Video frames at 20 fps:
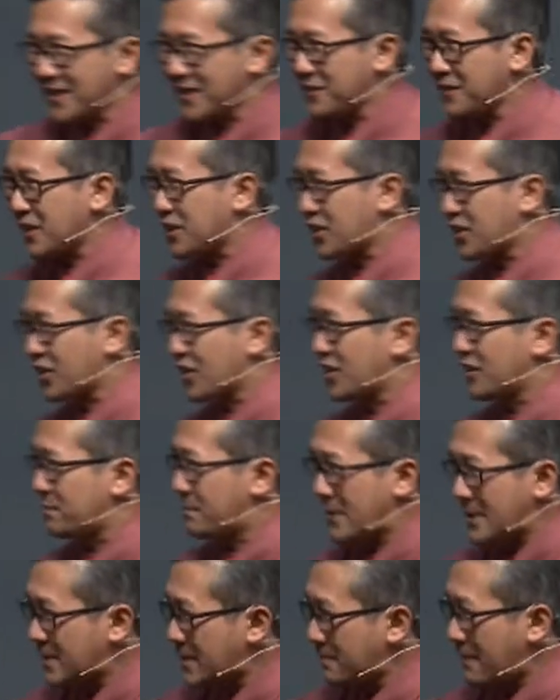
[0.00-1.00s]
creature,
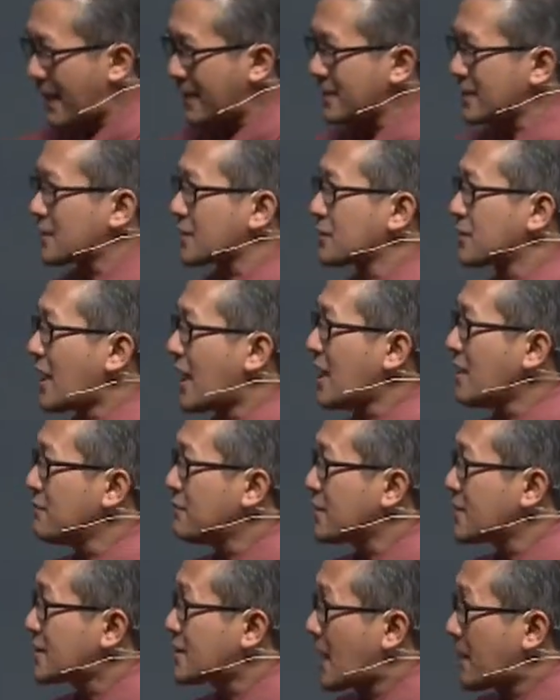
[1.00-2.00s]
principalities could
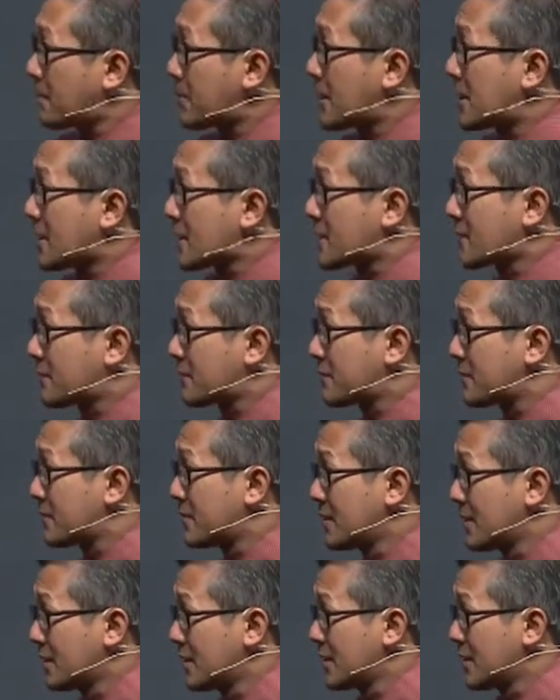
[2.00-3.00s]
ever separate us
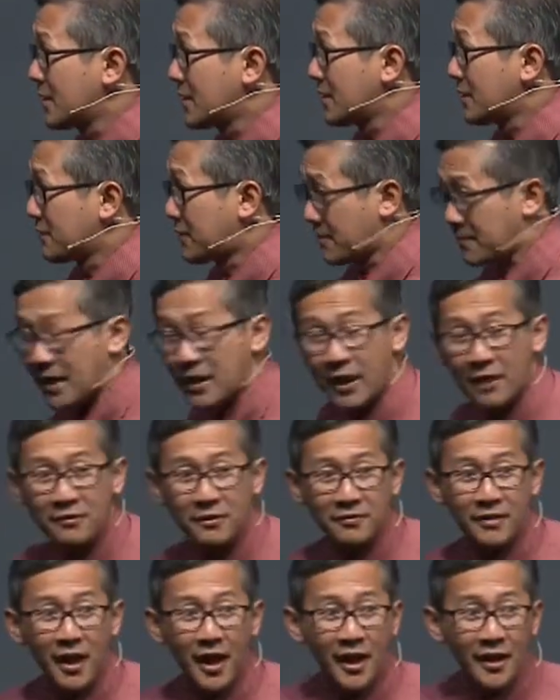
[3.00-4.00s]
from the love
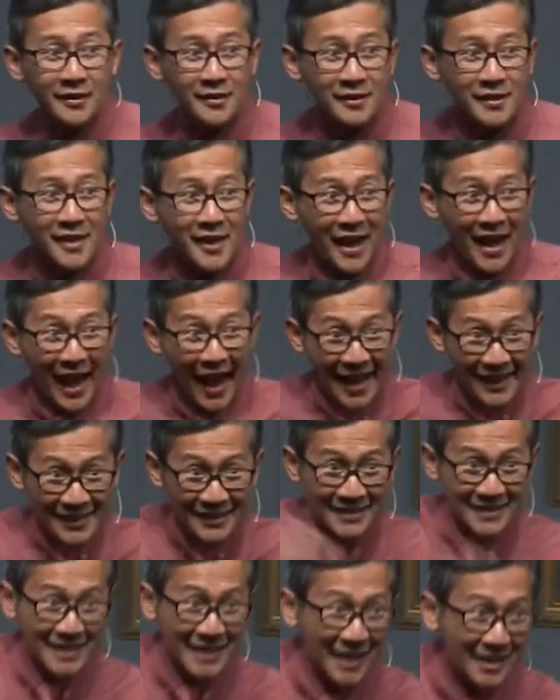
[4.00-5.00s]
of God. And
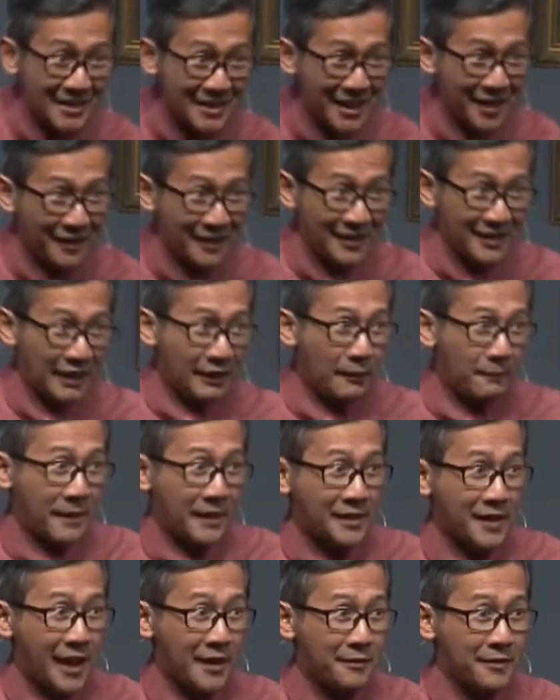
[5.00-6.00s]
it says there in the
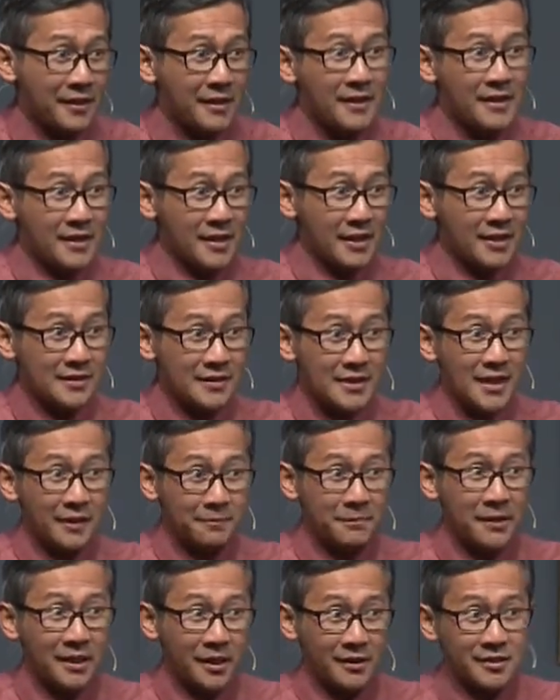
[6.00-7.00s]
commentary, it's
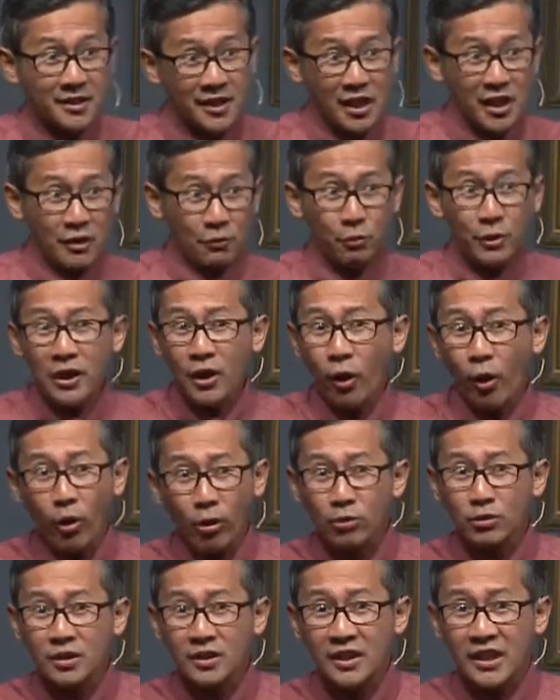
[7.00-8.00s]
not because we
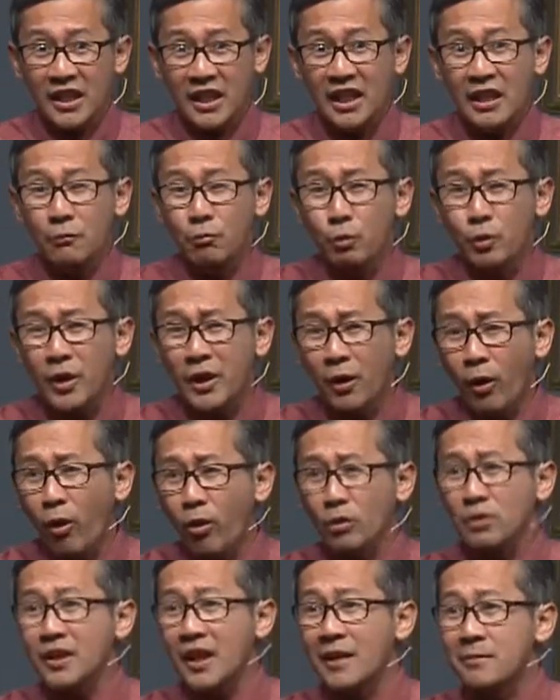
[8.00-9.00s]
hold he, we
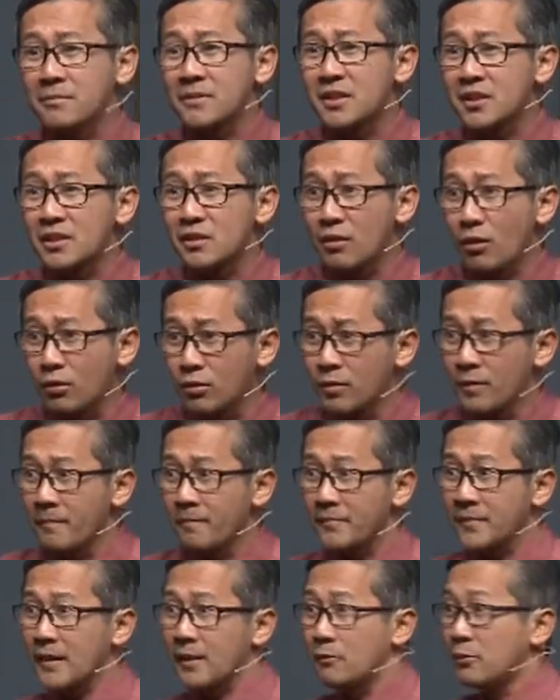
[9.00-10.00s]
hold him so
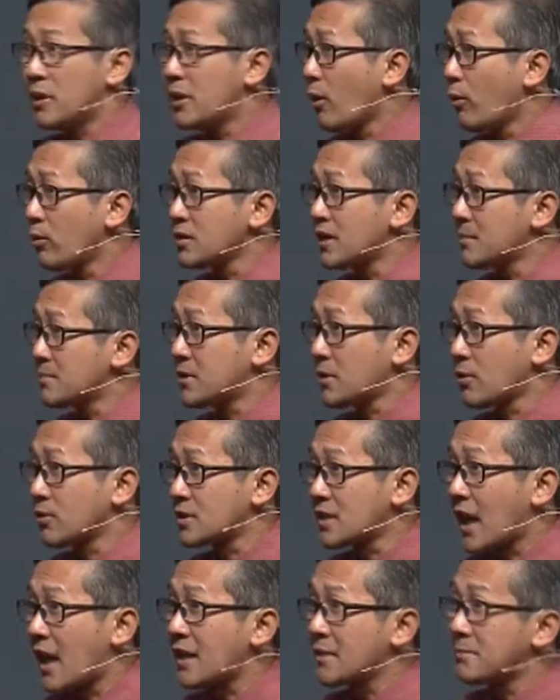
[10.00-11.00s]
we hold him so
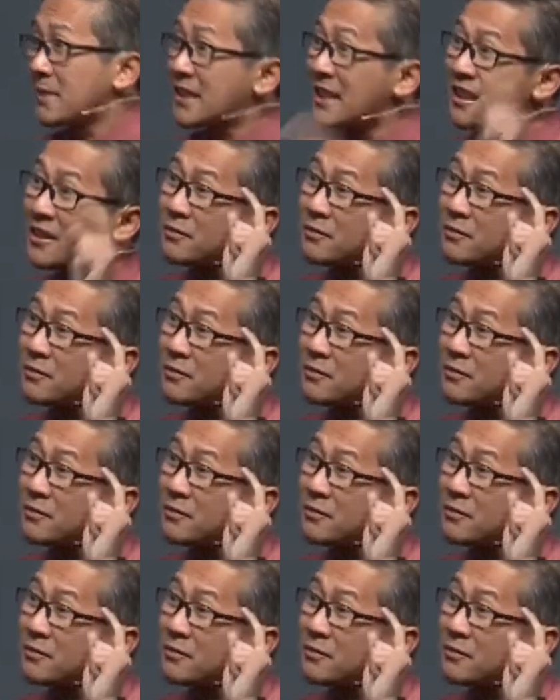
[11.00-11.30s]
tight, but it,